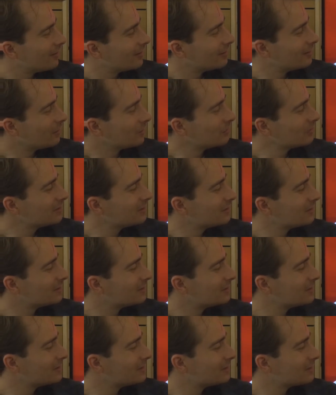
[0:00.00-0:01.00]
I don't
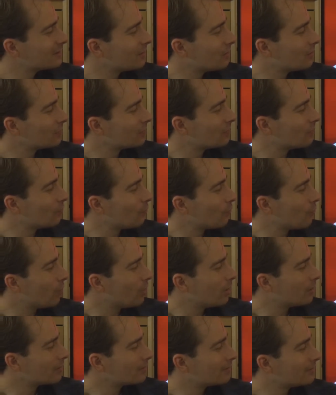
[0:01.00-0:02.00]
think this is going to
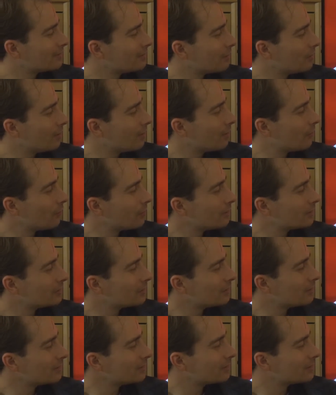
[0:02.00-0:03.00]
work, so I will
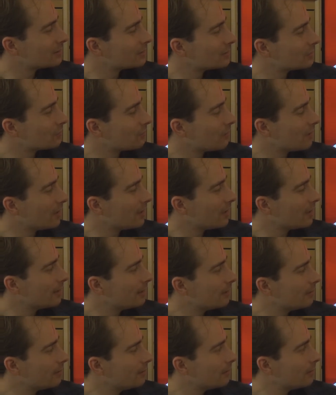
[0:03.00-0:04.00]
just
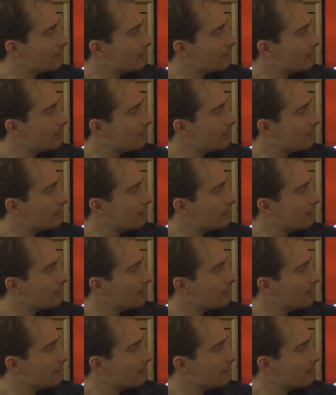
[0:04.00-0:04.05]
try.